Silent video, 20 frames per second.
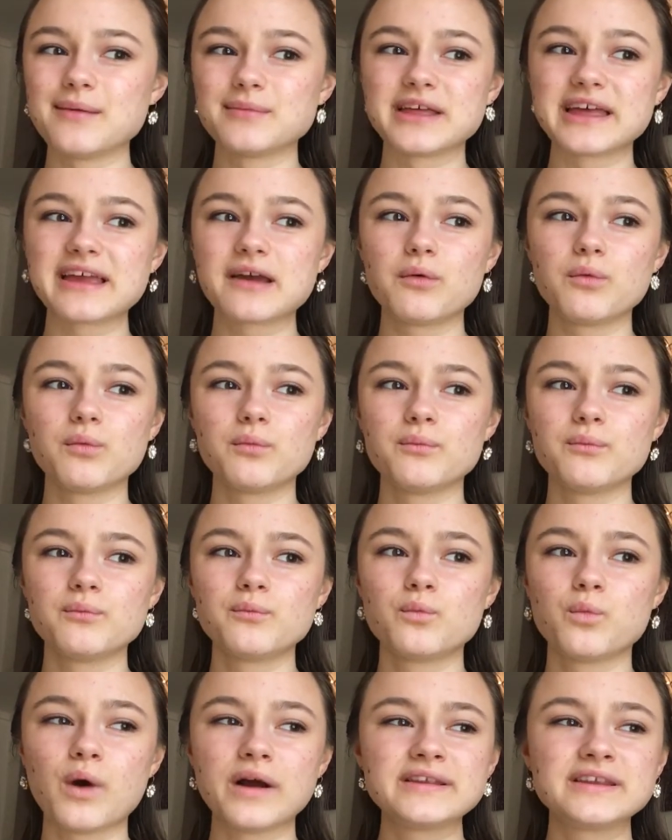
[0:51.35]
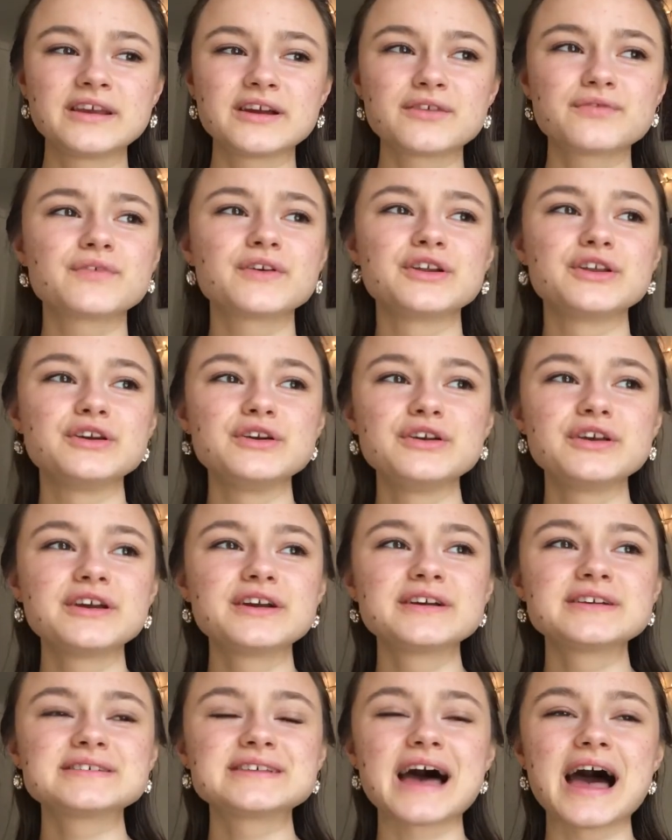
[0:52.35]
Like one year for New
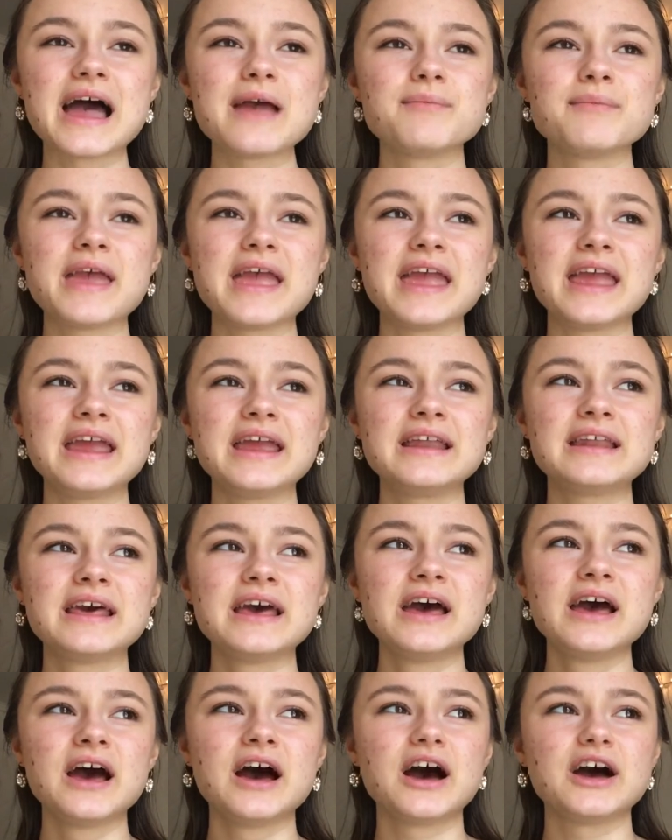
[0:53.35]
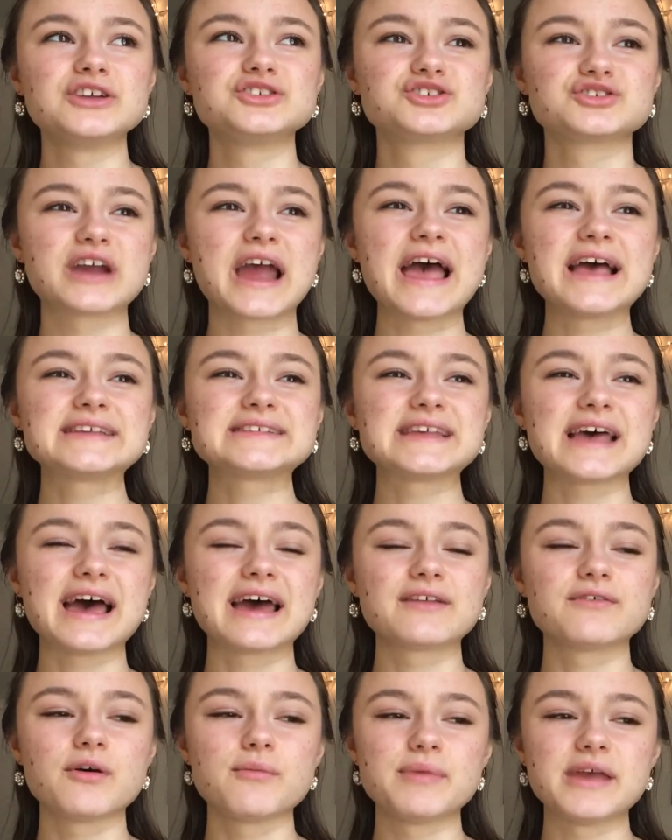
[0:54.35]
Year's, I made a dress out
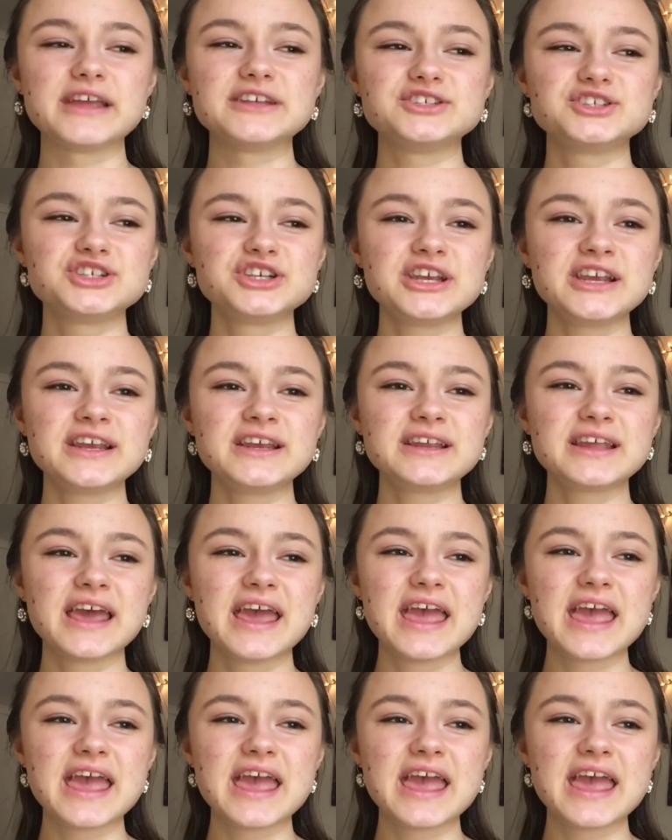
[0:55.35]
of a bed sheet,